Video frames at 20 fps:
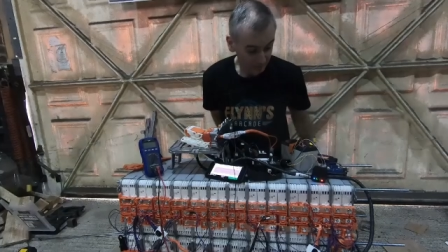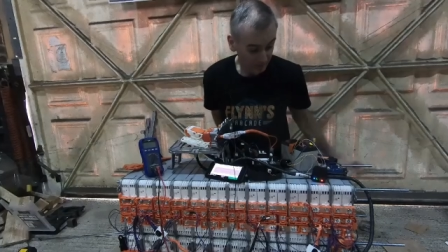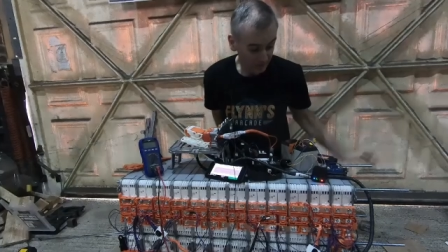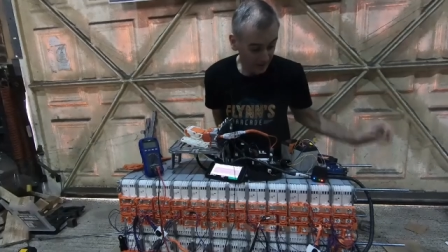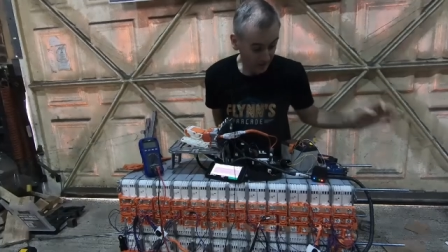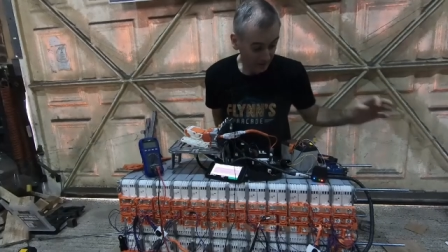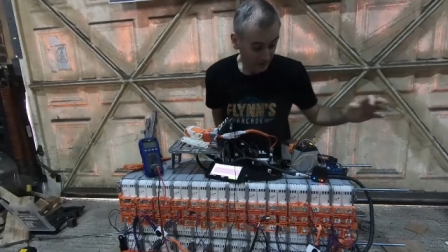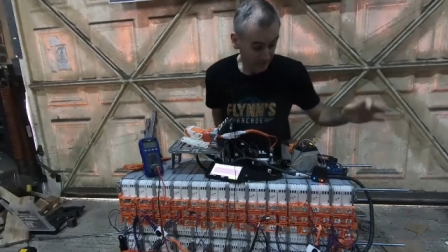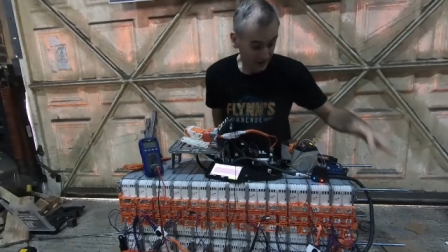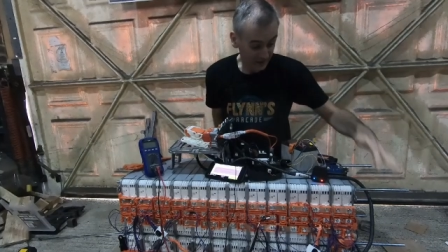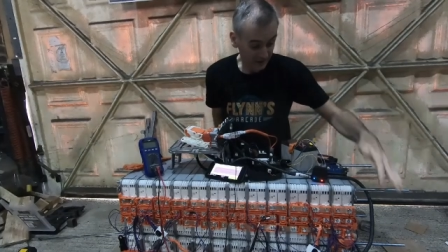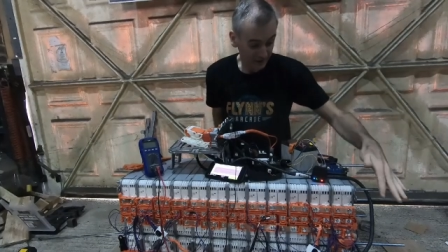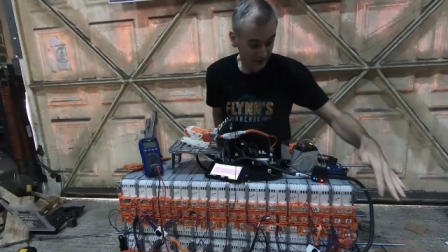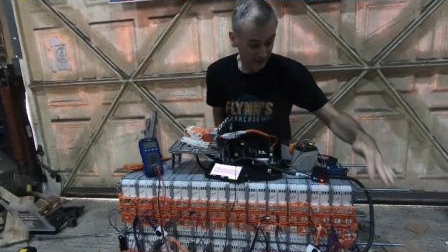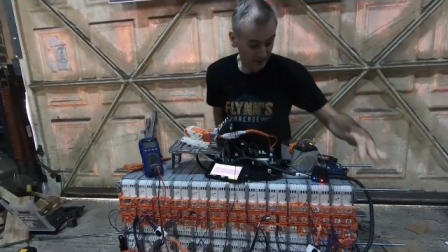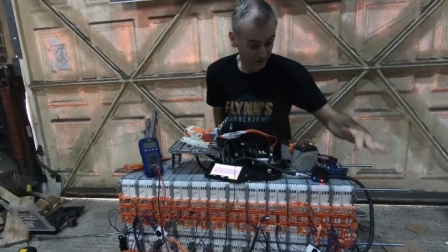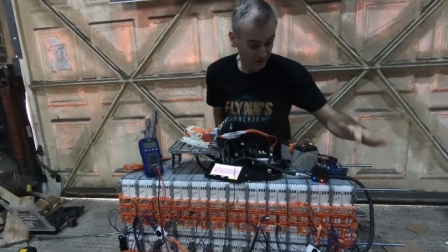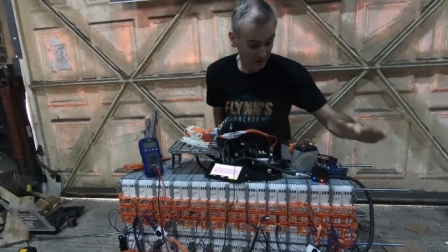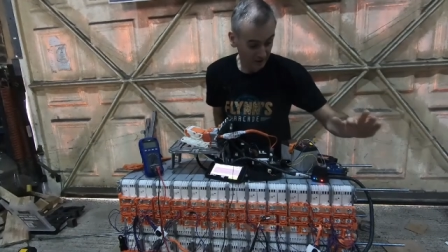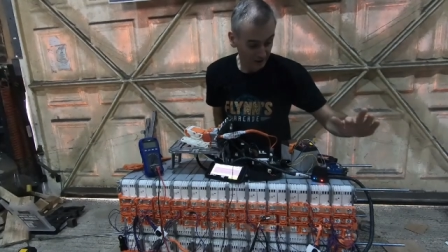
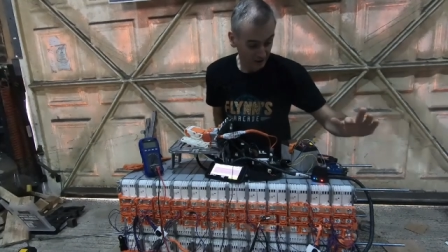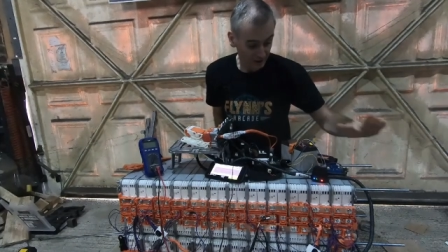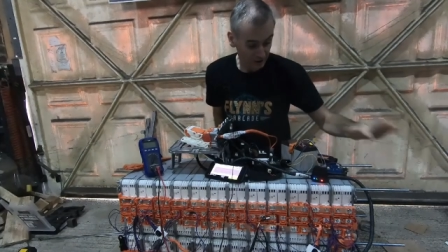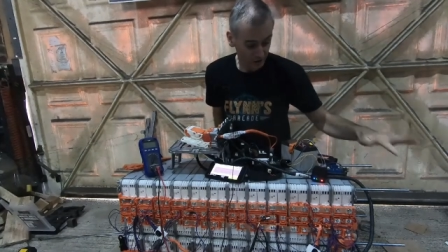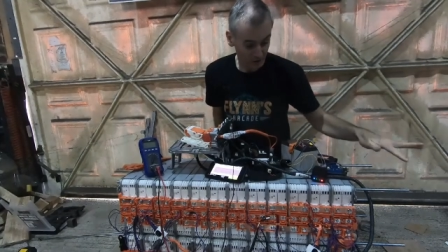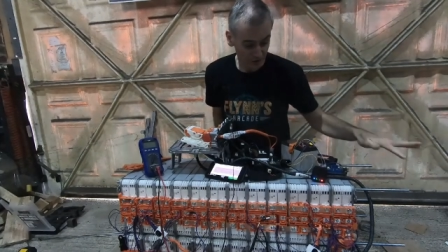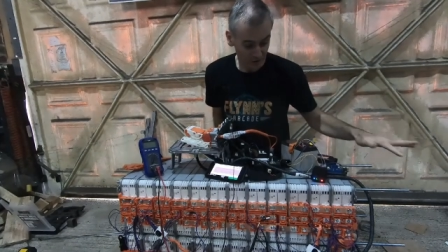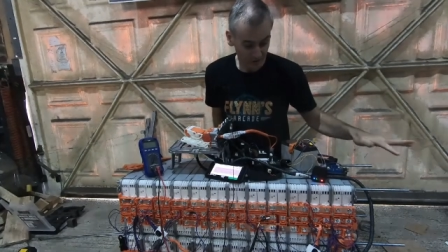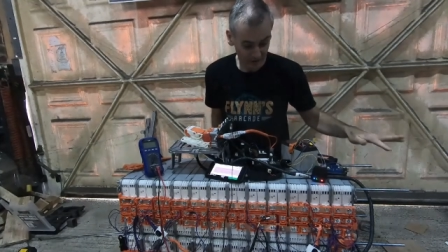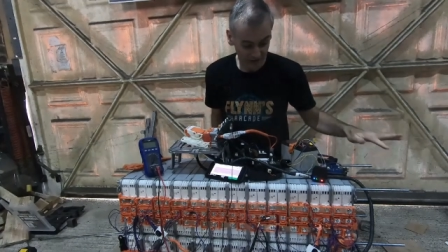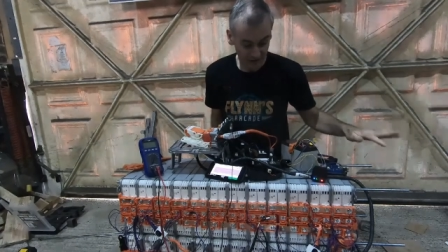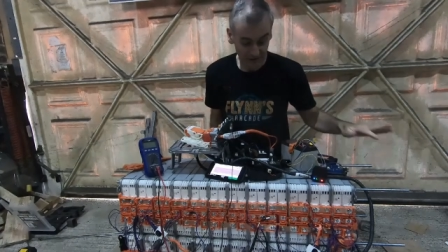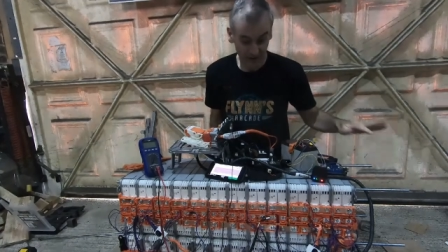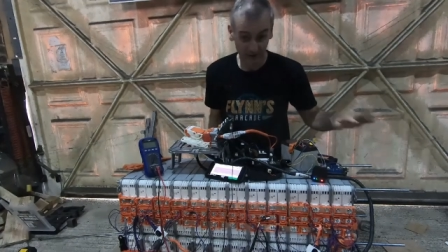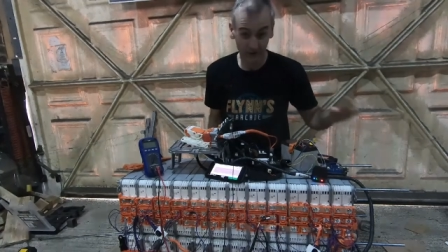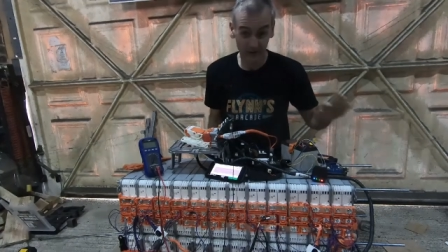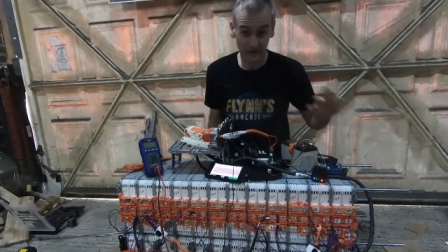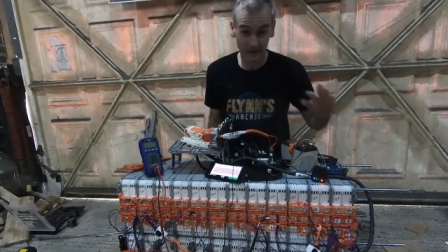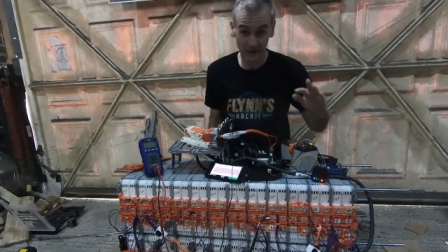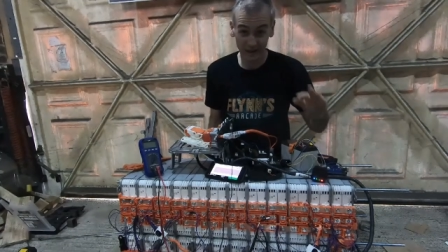BMS should, in
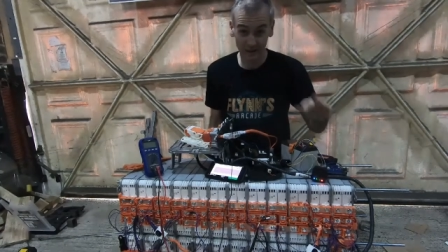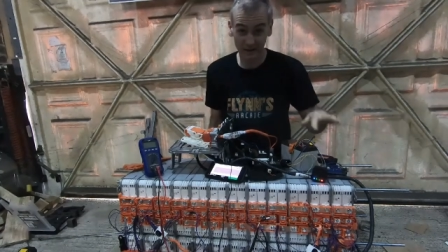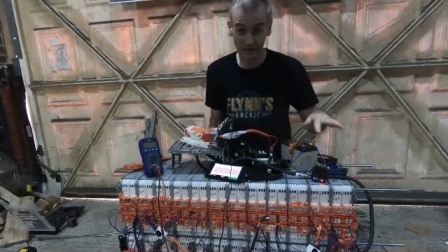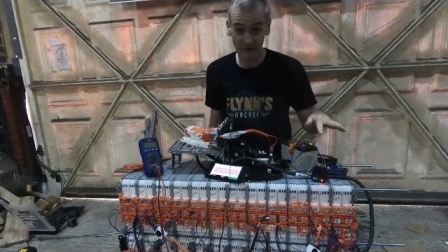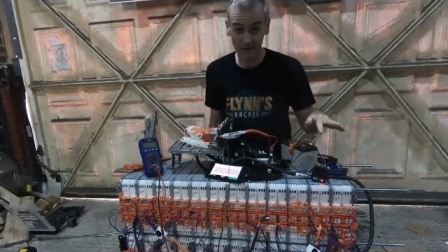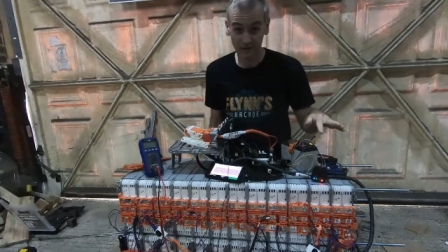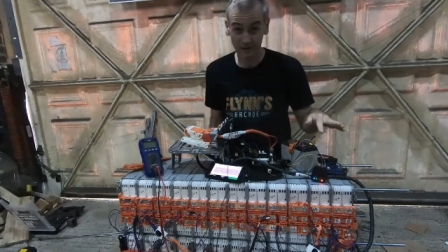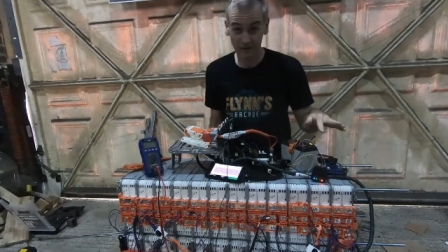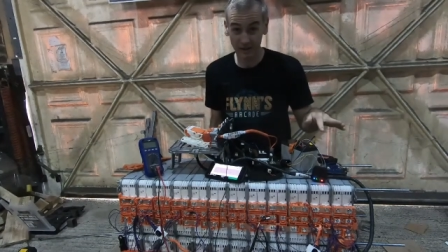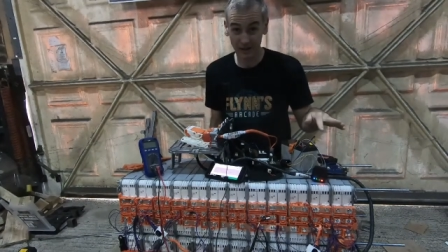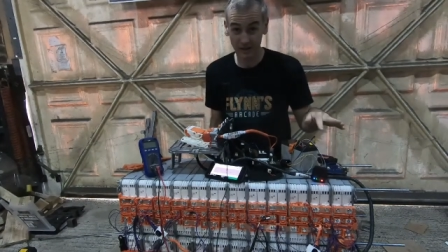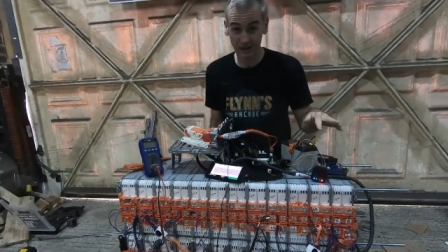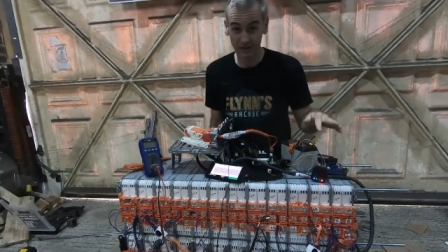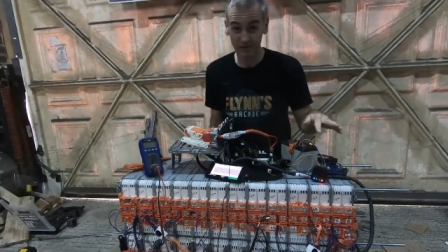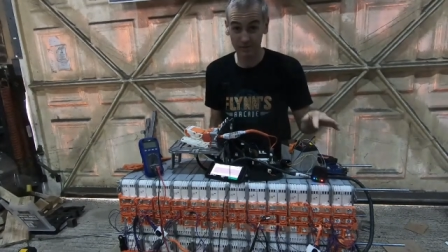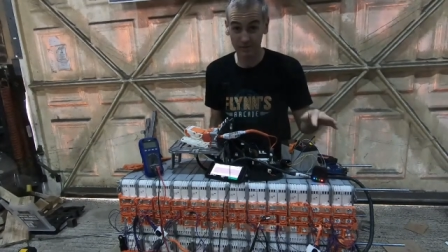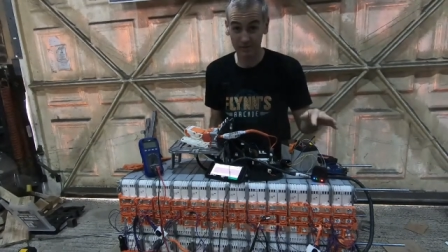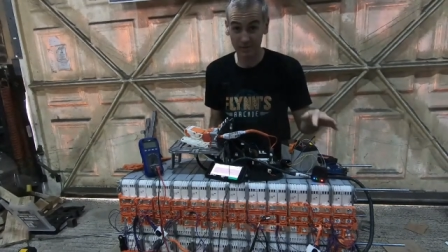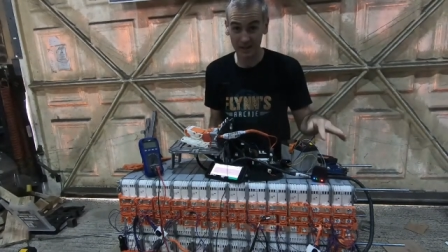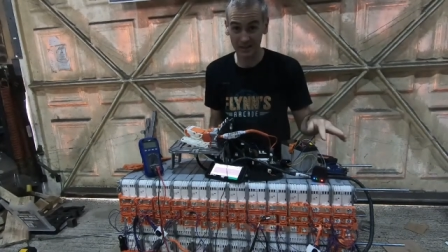theory, take care
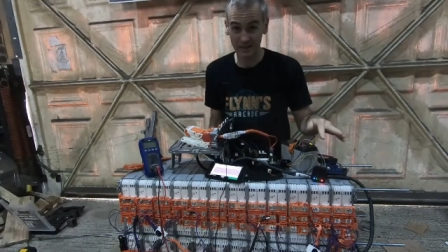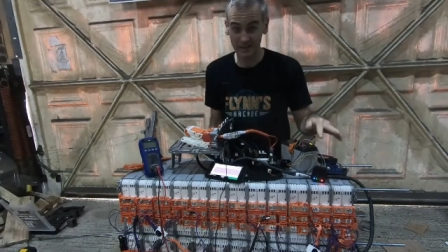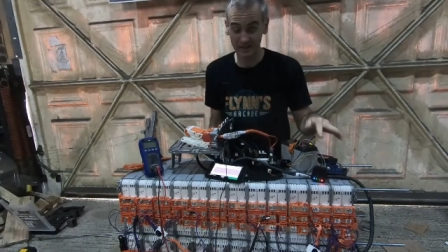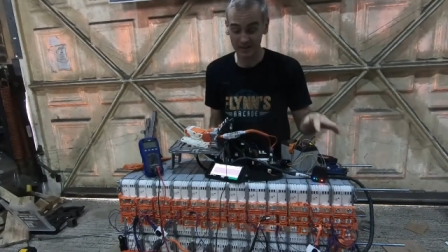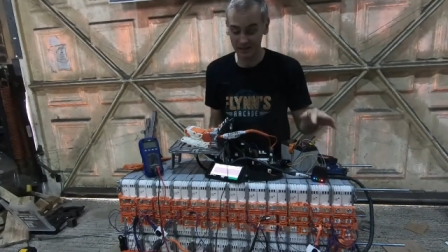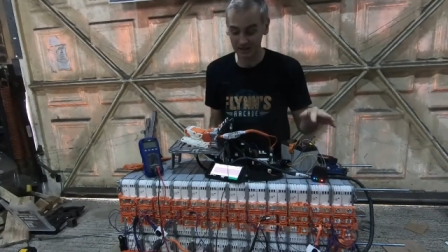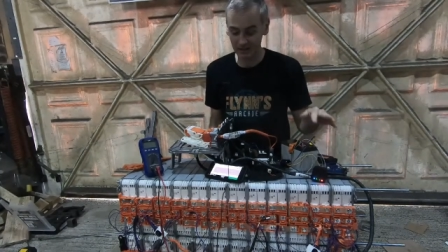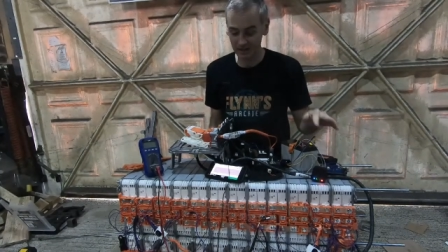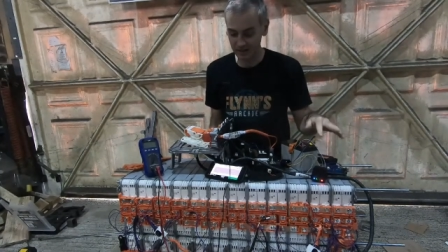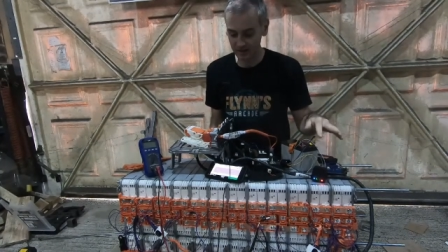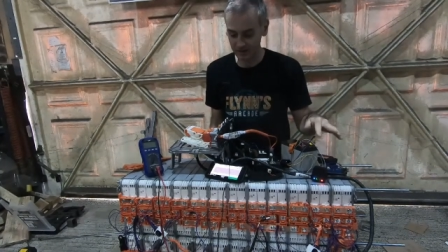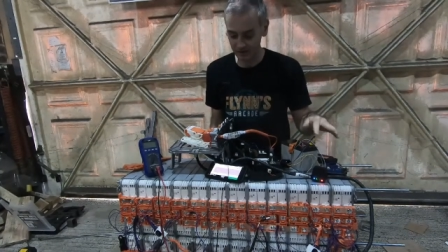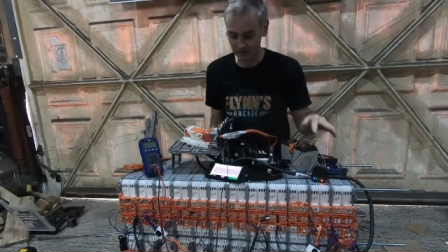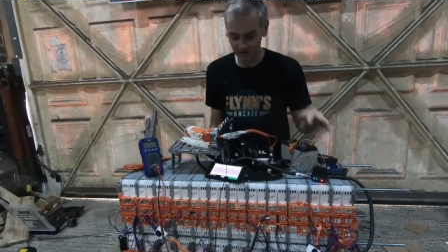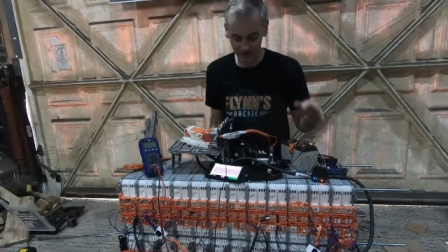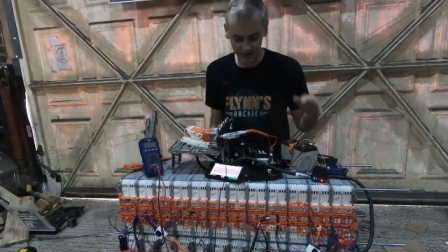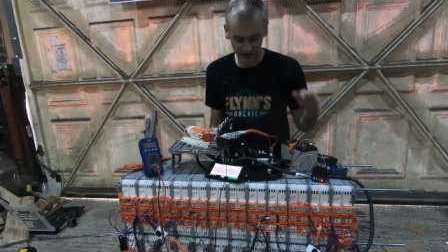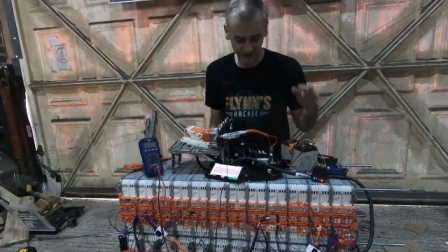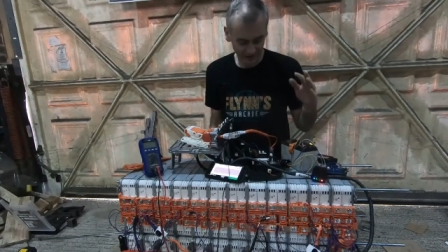of balancing and that sort of thing.